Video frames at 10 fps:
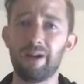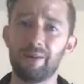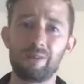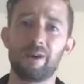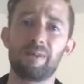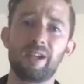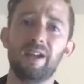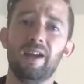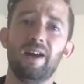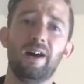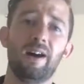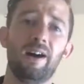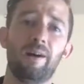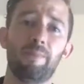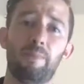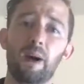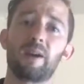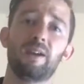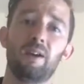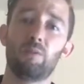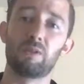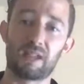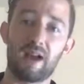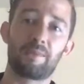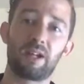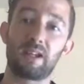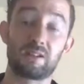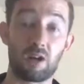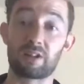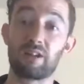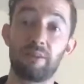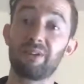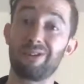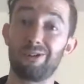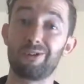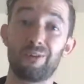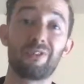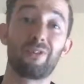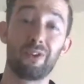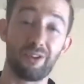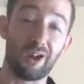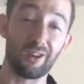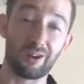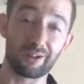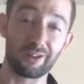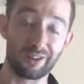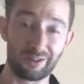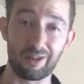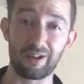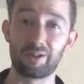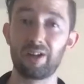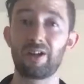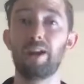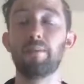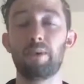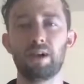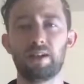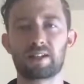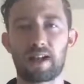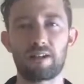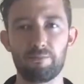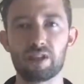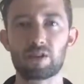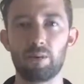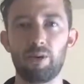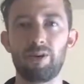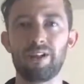dummy. But what's happening is you're actually able to hold your breath for a lot longer than you thought you could, but it's kind of miserable.